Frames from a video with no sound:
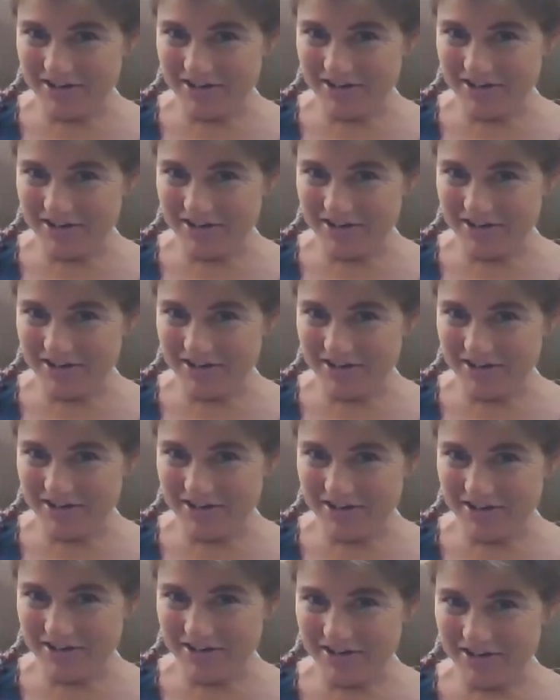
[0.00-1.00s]
we're going to do it
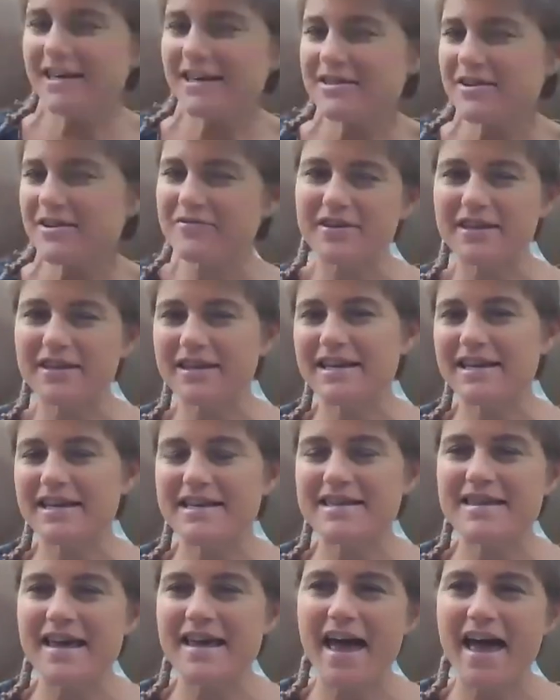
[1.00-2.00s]
a little
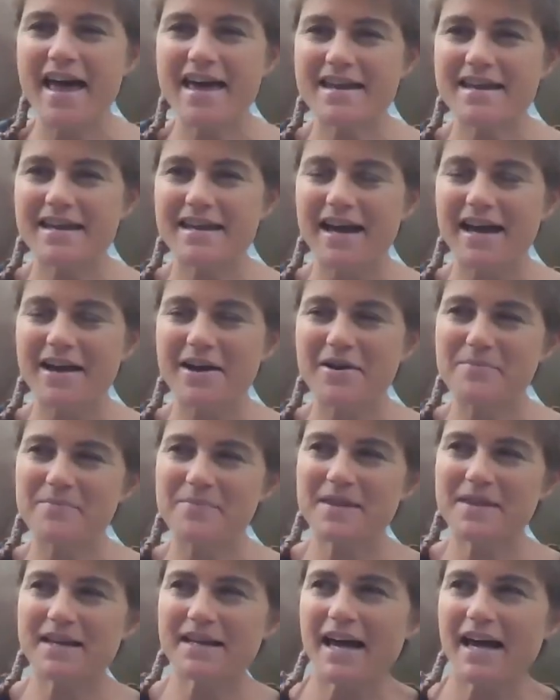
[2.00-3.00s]
differently than
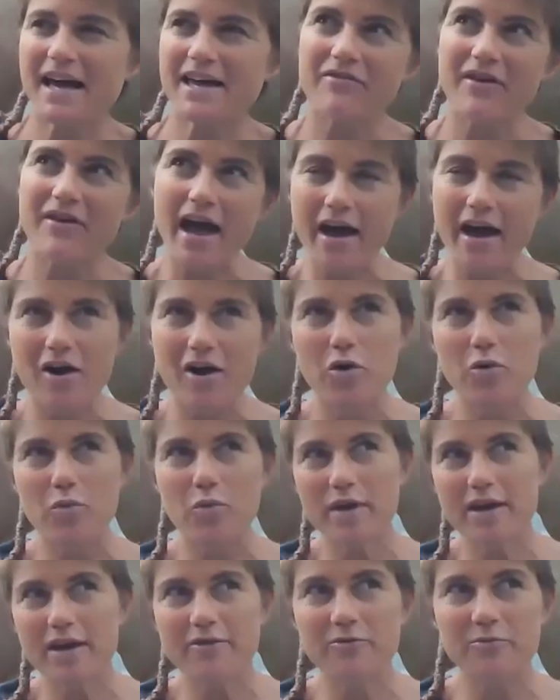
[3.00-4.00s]
kind of
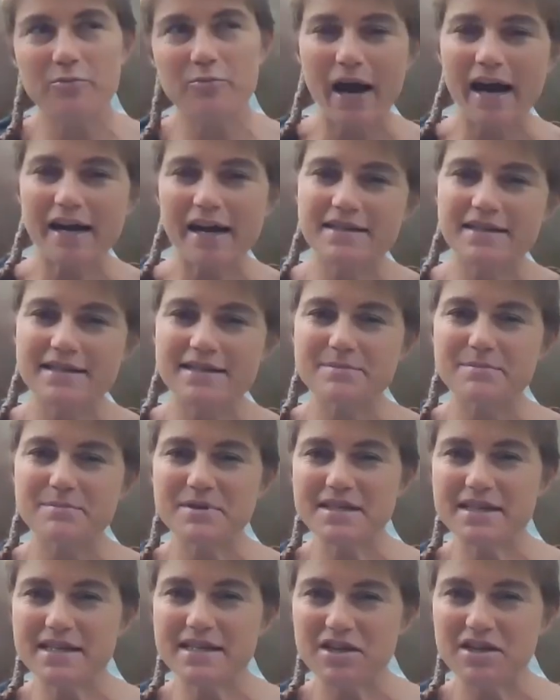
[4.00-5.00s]
how we have
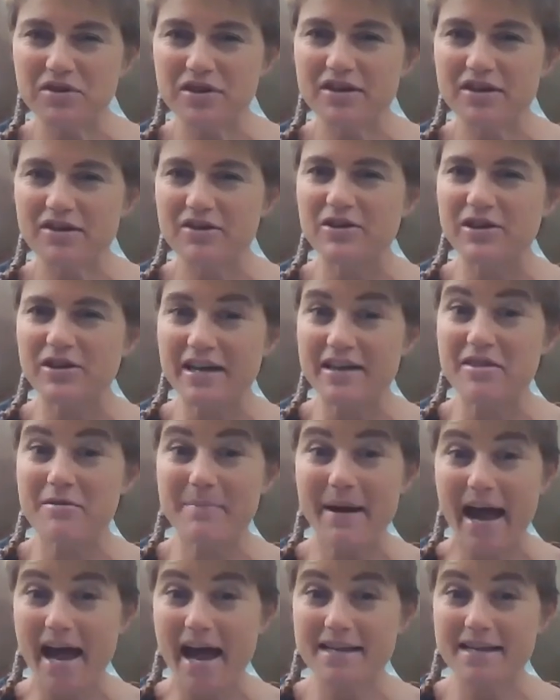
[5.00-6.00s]
practiced material
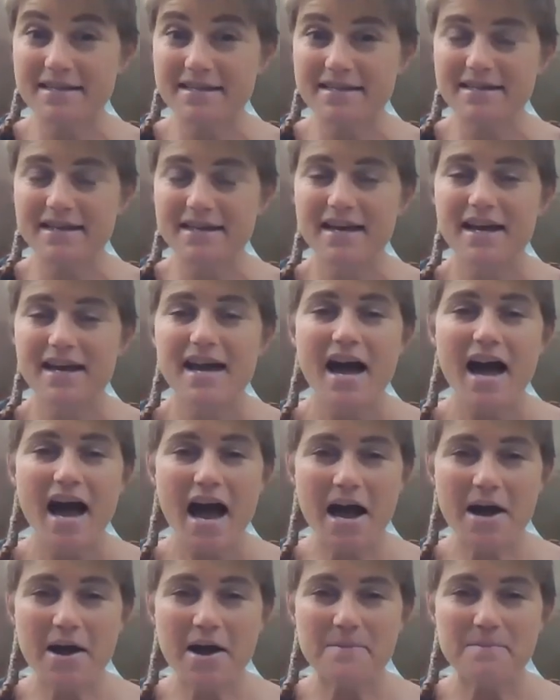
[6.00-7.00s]
in the past.
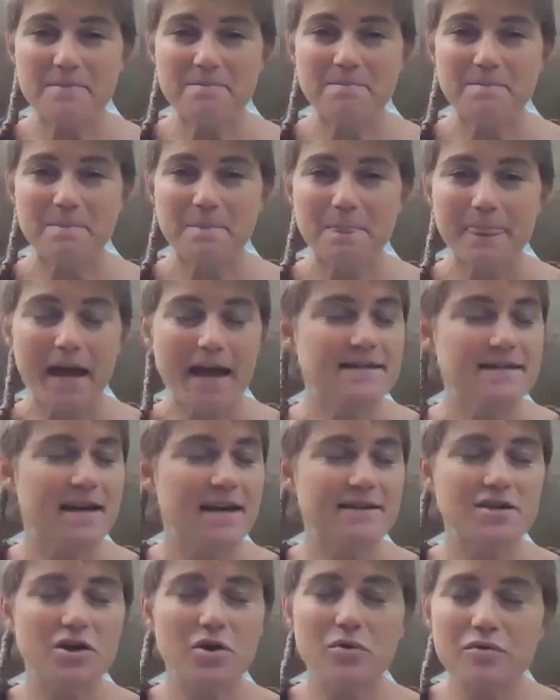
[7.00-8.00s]

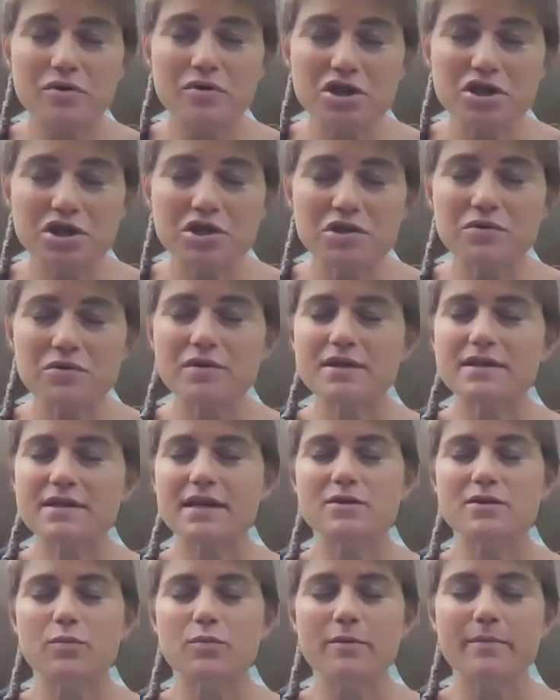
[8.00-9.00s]
As I told you,
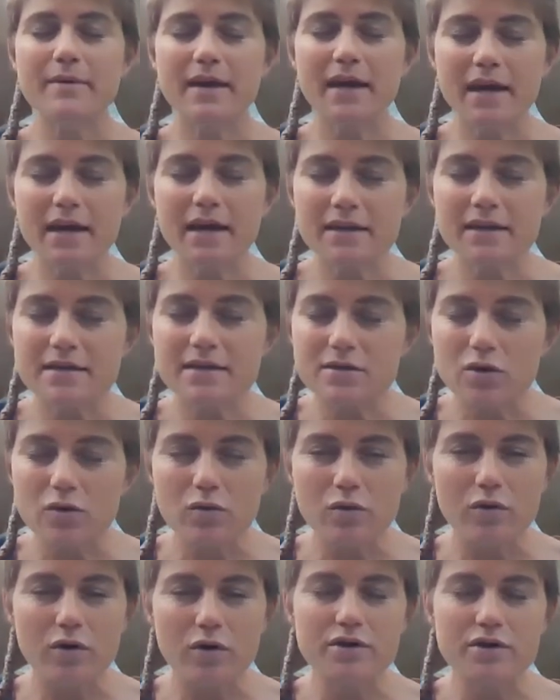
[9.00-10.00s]
as we began this
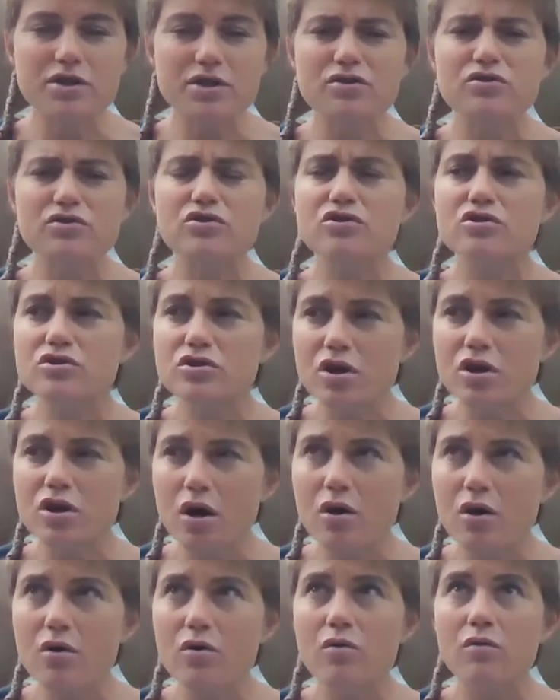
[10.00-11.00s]
course, there's
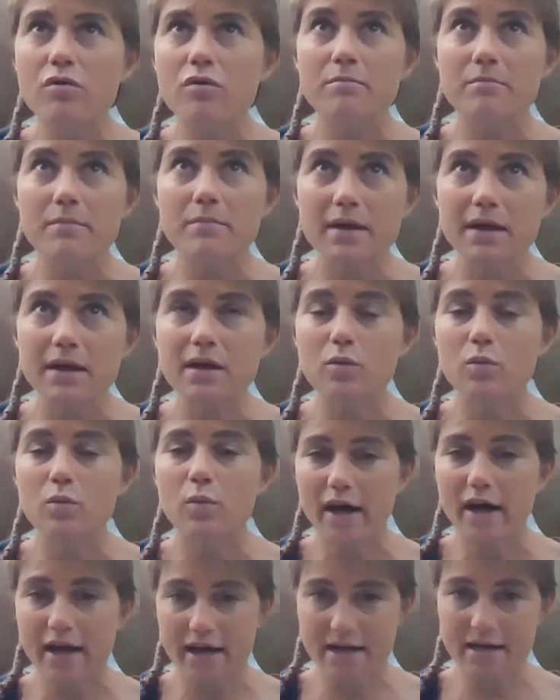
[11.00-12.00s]
so many
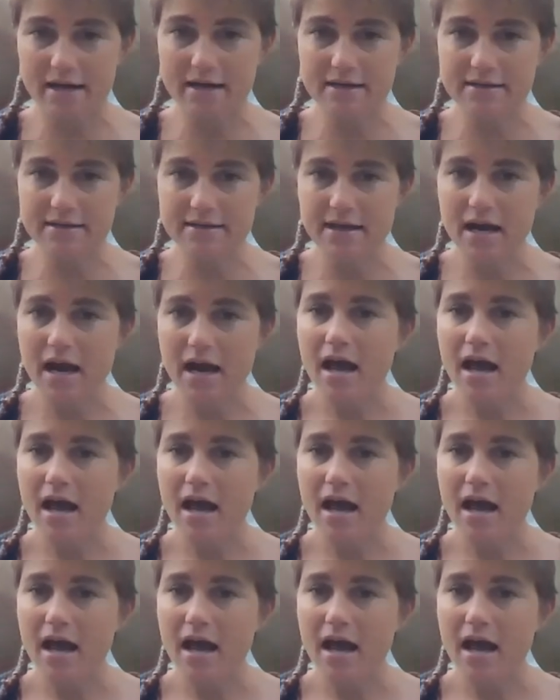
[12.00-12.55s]
ways